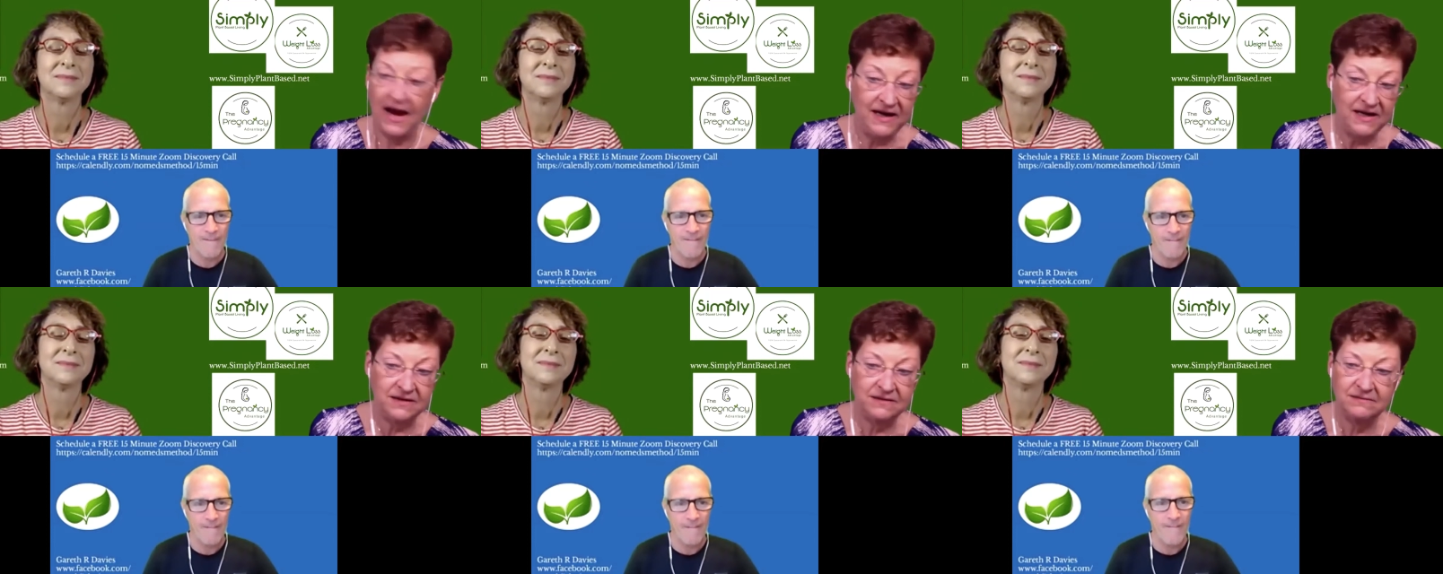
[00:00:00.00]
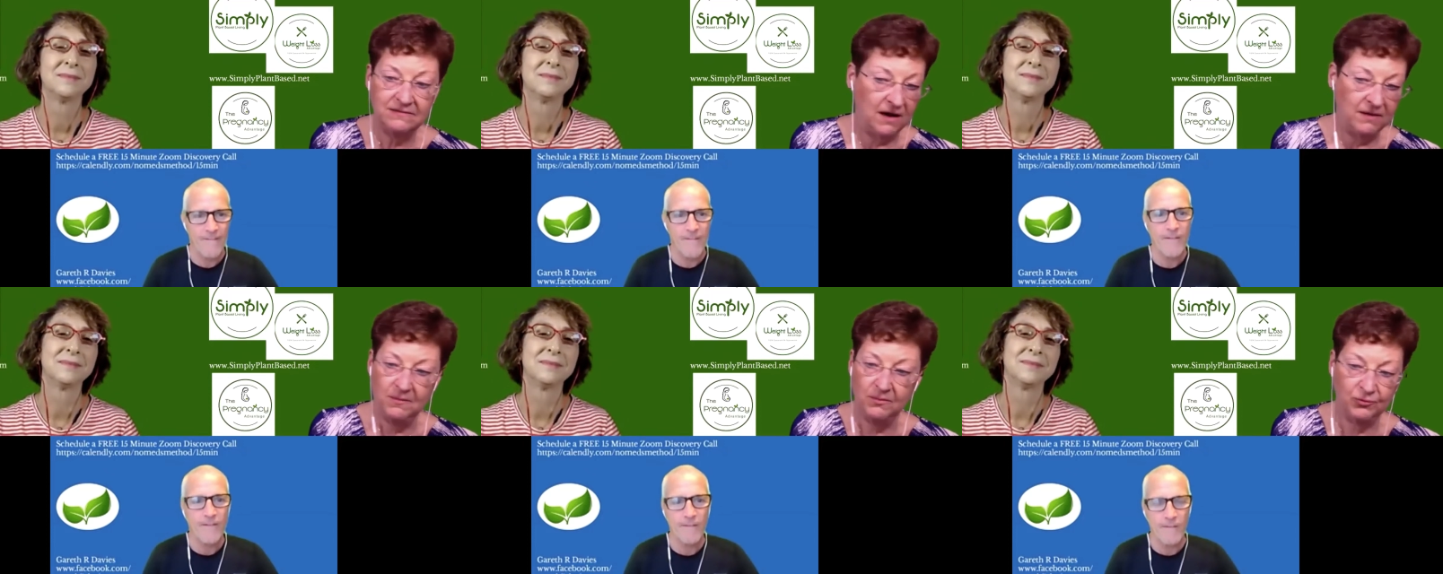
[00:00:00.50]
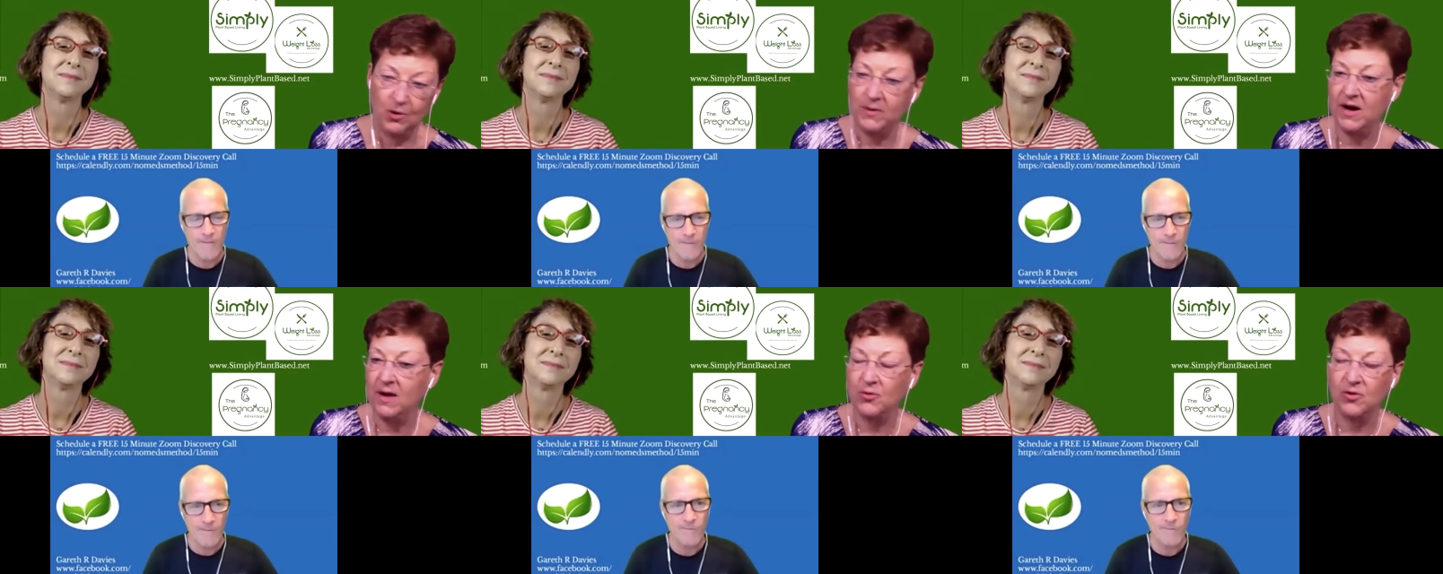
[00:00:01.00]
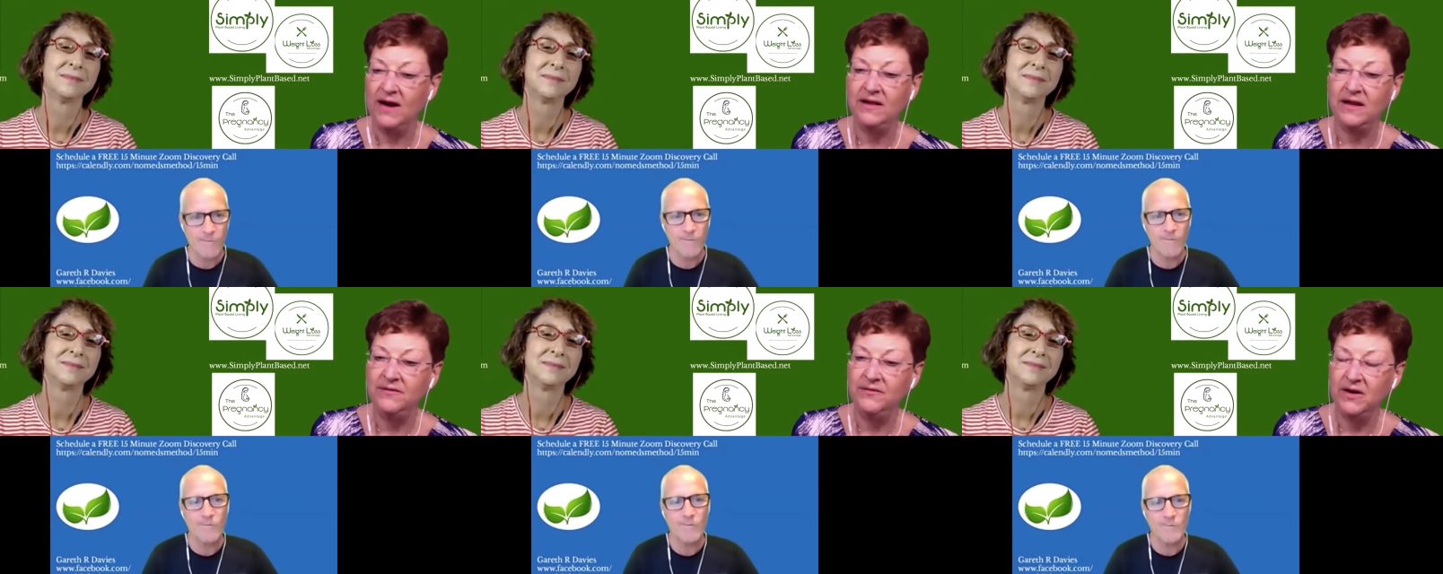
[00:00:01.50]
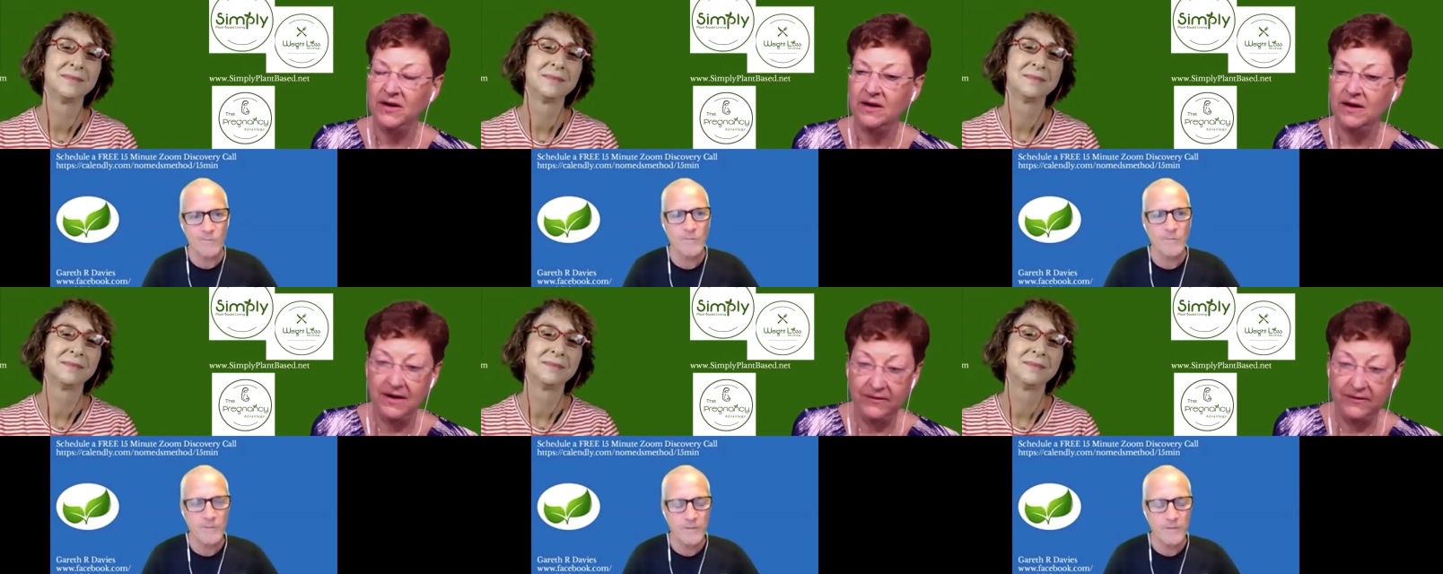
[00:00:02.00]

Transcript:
Speaker 1: I didn't, not in growing up where I lived.